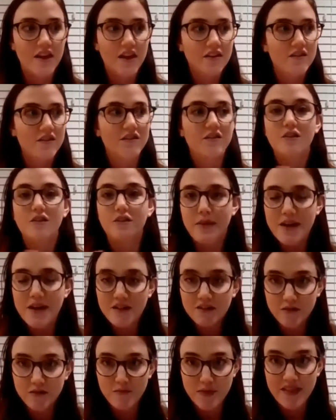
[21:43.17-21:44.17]
there's a
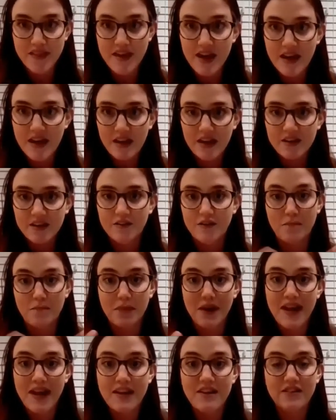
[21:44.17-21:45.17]
space for me there, like there's a
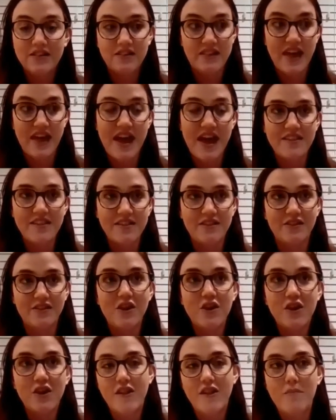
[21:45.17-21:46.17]
place there, there's
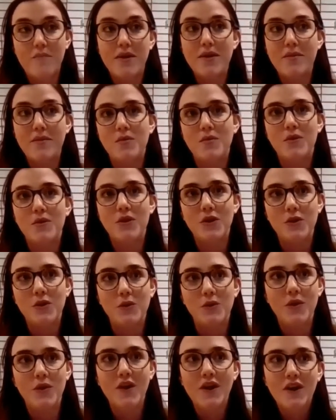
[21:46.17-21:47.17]
other people
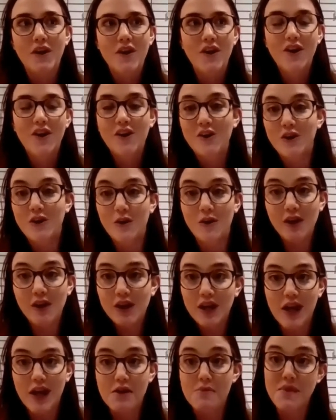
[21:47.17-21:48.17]
who,
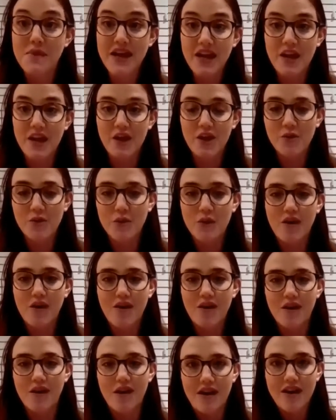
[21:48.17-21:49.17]
look like me who
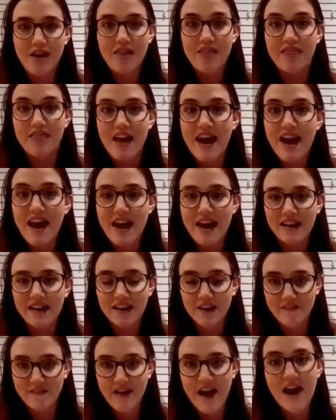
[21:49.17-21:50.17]
are there
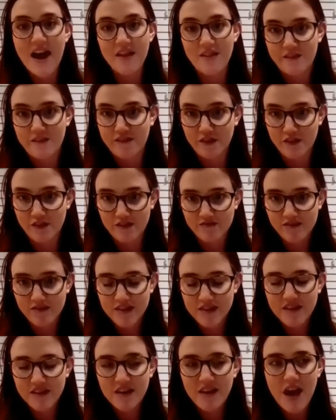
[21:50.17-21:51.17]
kind of at the
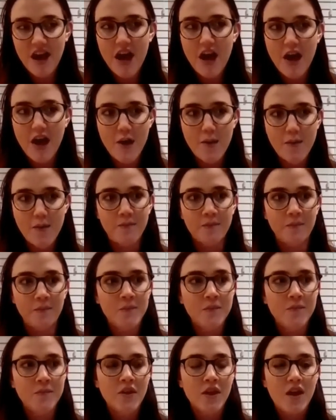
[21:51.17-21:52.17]
forefront. And
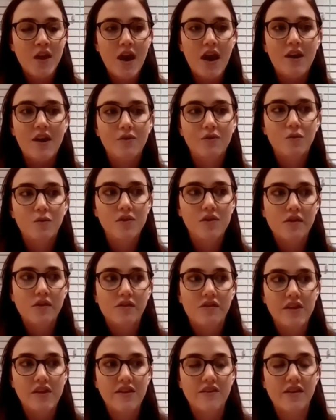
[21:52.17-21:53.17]
it was one of those
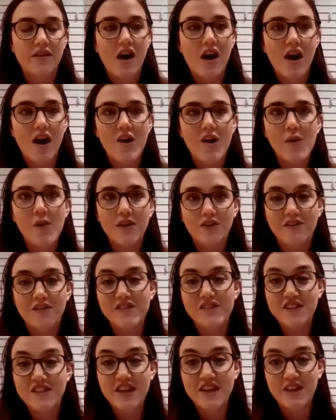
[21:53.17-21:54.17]
things that I always love to
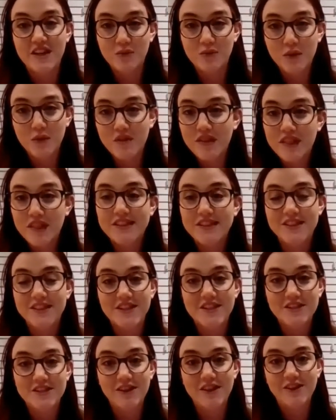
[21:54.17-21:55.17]
see, and it's one of the things I
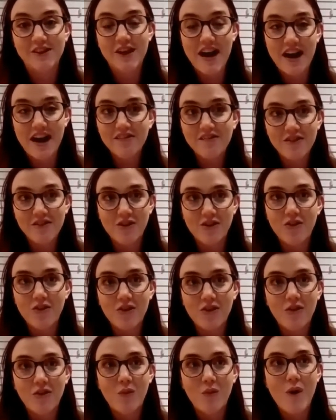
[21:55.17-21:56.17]
still look out
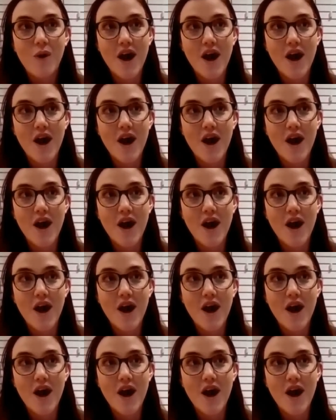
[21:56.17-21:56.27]
for